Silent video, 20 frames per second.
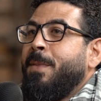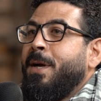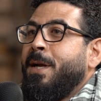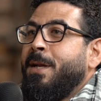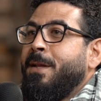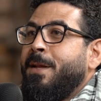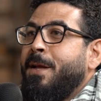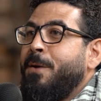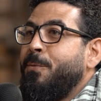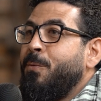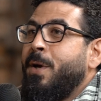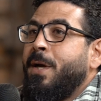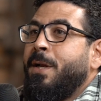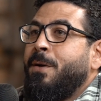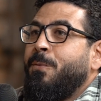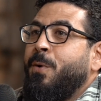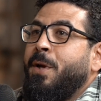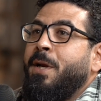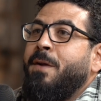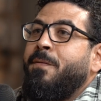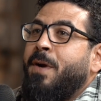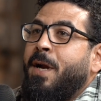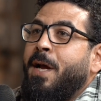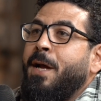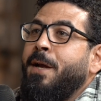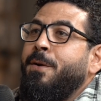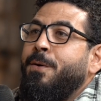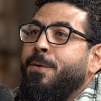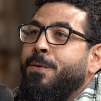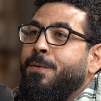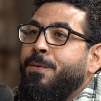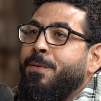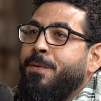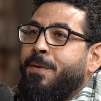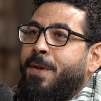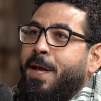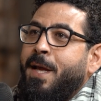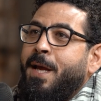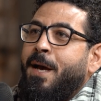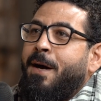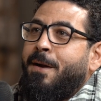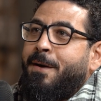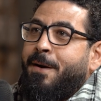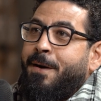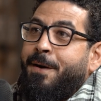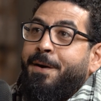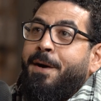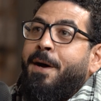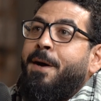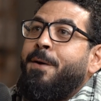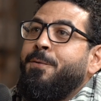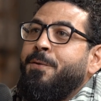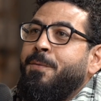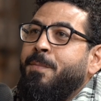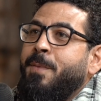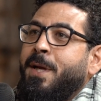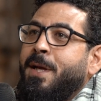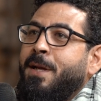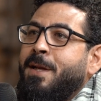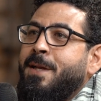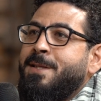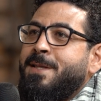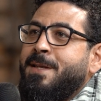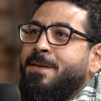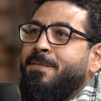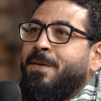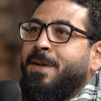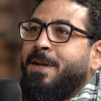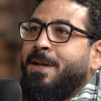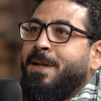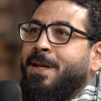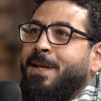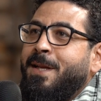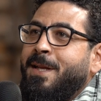And they were, whenever I go, they are around me in a civil